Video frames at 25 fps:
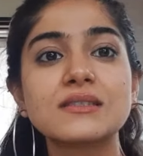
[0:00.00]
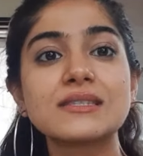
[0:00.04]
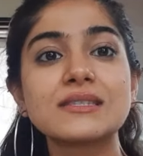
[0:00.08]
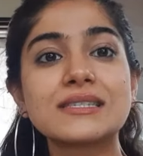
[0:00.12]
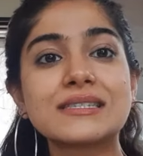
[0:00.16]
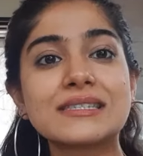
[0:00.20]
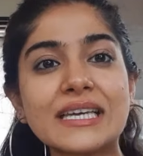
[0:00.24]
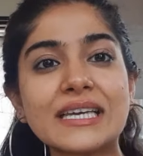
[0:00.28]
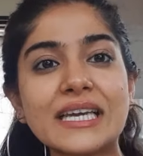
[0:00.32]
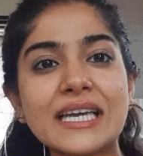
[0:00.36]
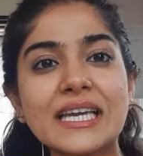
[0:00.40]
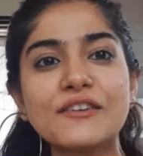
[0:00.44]
the
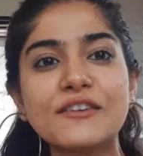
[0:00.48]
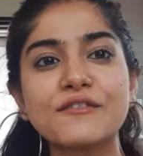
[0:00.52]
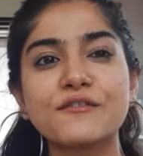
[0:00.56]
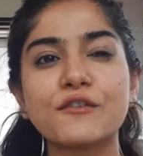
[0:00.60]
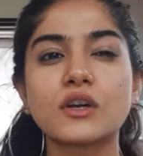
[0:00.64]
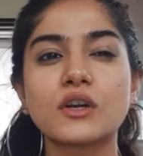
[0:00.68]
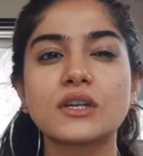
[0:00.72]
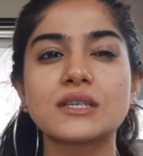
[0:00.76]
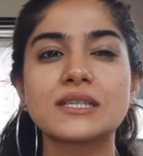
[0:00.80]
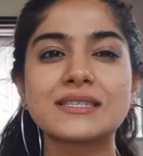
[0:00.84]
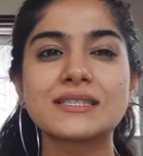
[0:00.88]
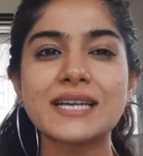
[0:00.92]
scene
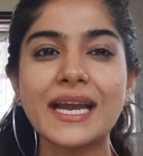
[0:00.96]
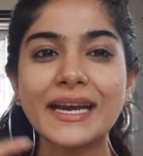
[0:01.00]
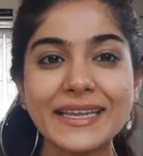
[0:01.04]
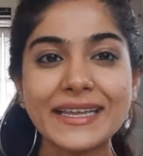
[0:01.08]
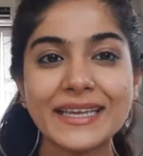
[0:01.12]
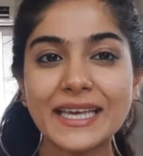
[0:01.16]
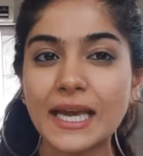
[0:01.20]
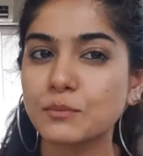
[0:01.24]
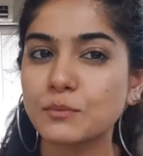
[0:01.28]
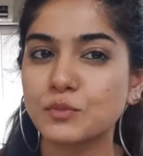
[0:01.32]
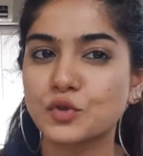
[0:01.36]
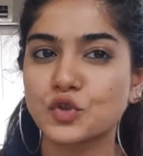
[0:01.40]
for a
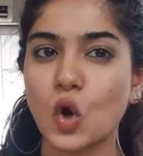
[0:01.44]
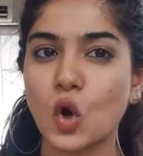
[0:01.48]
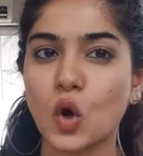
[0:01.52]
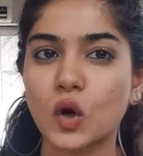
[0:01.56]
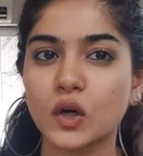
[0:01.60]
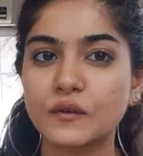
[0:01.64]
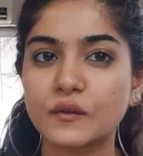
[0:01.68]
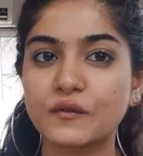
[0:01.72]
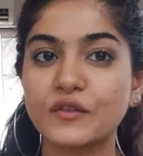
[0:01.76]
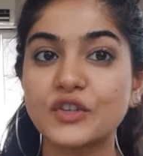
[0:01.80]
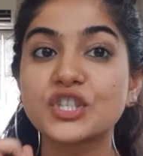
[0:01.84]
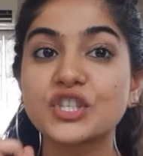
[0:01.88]
Steadicam
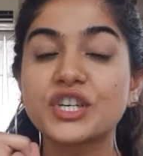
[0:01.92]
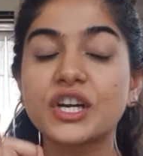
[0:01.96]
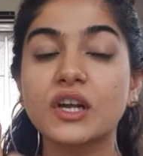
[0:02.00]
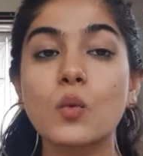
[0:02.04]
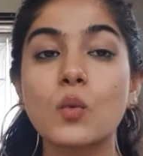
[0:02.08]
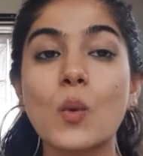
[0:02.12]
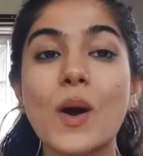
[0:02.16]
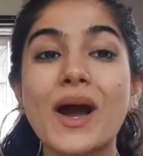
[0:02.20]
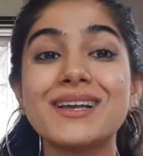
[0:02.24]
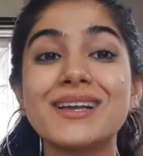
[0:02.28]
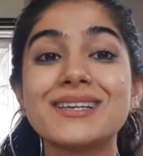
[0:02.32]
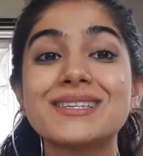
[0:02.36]
shot which
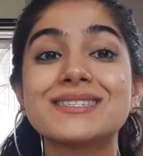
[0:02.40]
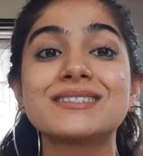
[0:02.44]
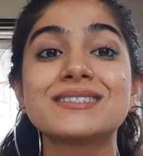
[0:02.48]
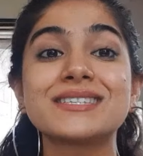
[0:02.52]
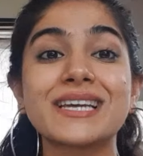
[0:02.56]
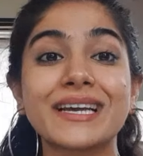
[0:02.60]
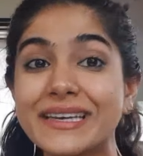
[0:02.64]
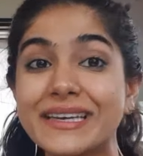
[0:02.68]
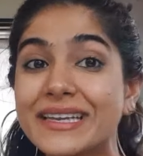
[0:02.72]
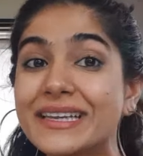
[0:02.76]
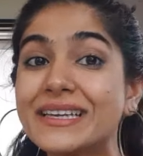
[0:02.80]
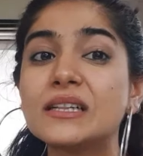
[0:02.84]
requires
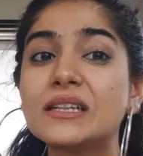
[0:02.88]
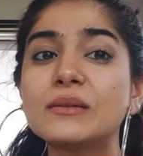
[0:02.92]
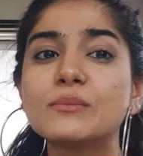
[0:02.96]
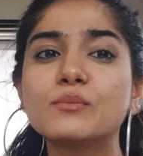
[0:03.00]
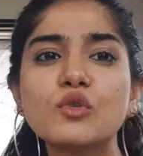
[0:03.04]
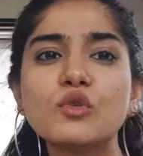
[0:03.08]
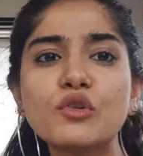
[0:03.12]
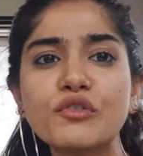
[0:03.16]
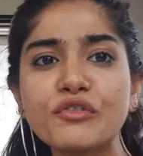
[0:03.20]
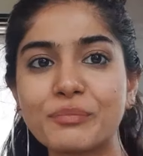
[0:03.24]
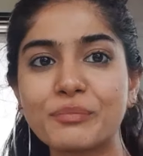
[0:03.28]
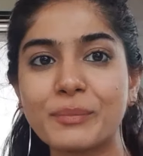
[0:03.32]
technical
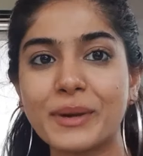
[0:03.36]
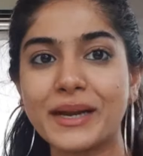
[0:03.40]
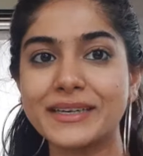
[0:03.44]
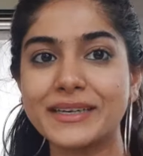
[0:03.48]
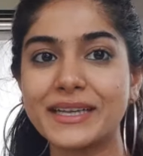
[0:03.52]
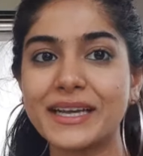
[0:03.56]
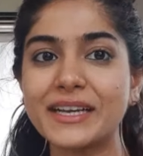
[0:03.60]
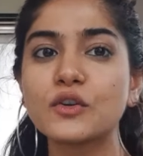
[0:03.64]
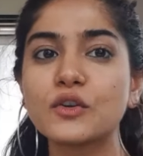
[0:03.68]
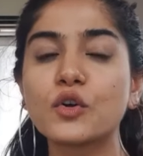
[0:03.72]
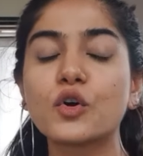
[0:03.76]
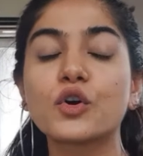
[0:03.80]
movement
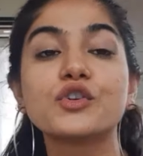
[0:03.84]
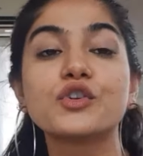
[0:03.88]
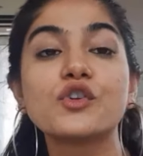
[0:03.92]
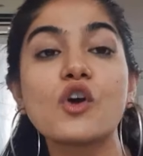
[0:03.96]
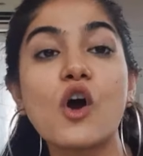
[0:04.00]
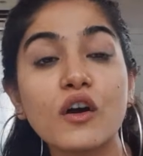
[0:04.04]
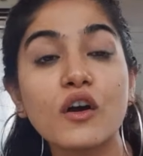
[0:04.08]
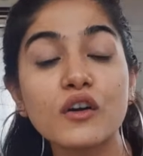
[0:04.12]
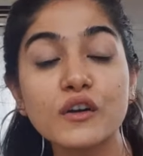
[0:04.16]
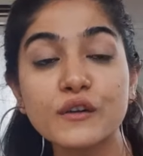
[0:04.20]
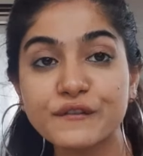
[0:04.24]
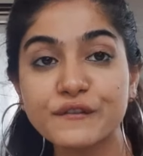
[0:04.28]
and
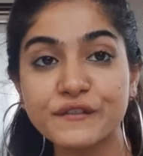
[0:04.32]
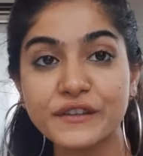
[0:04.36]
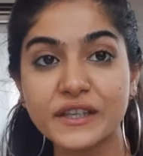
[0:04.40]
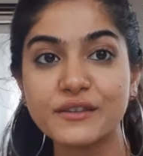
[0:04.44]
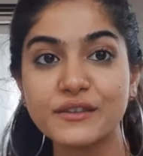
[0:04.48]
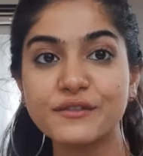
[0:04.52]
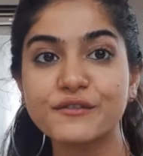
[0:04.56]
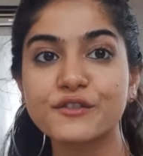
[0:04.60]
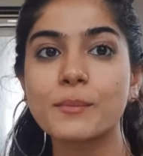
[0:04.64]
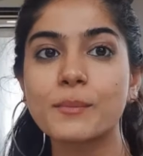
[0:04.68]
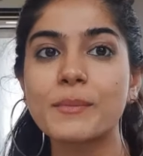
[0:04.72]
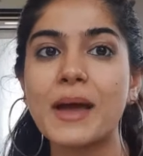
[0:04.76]

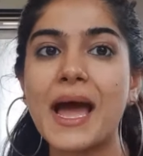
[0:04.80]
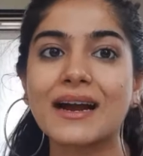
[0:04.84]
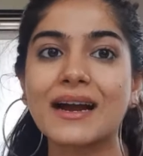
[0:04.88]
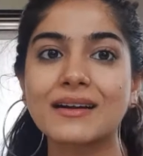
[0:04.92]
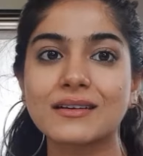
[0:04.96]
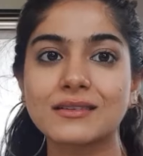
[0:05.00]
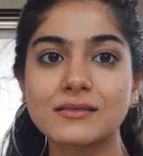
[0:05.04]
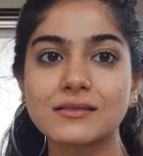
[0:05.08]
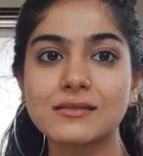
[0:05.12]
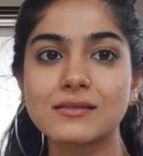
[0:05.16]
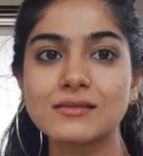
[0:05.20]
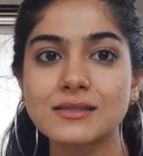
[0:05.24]
choreography from
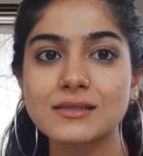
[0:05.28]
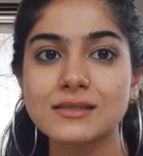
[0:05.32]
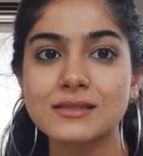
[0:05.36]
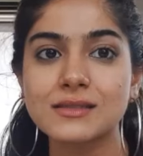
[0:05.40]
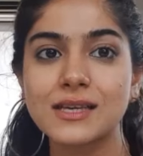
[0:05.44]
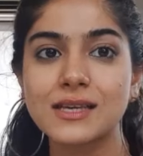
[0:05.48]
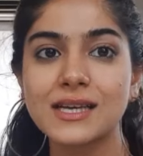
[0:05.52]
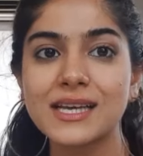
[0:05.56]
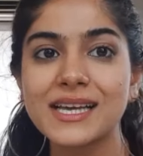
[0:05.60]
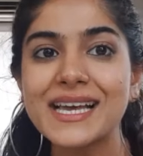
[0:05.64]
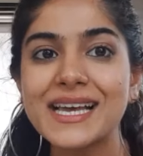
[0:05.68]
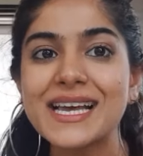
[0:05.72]
actors.
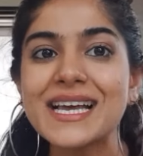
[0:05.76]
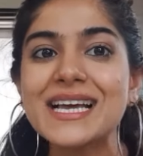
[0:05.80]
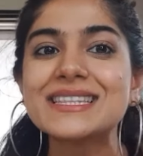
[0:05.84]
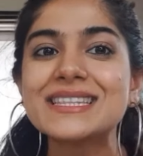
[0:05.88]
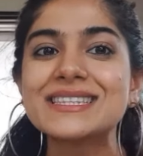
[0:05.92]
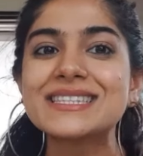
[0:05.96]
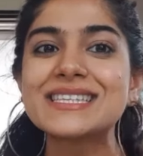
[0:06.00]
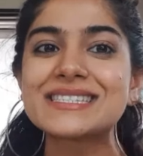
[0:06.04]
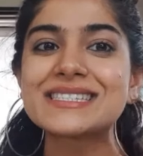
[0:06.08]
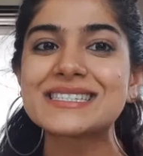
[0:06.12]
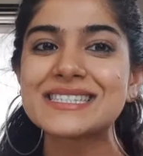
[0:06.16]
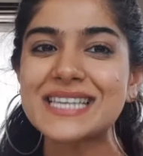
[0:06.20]

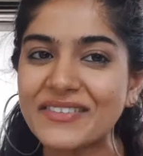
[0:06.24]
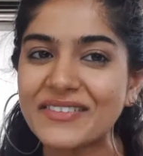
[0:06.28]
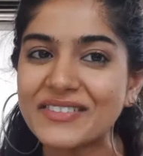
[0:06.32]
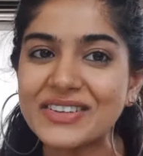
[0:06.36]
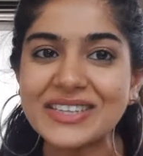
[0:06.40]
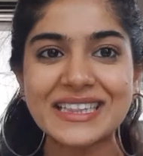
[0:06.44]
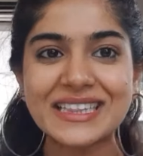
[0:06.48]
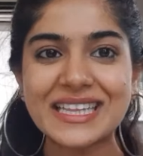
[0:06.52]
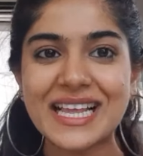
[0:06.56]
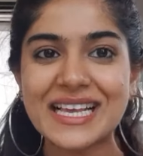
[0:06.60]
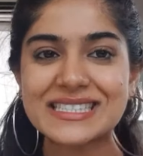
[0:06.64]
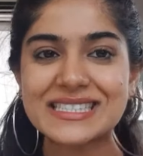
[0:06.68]
The
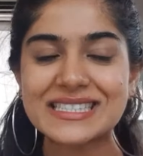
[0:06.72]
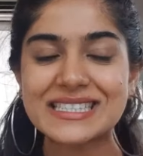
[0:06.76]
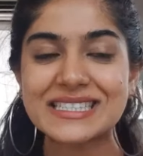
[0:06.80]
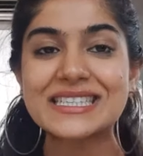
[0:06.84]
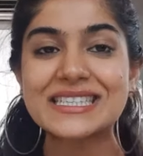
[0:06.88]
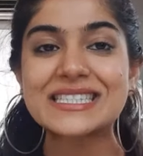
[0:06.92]
seventh lesson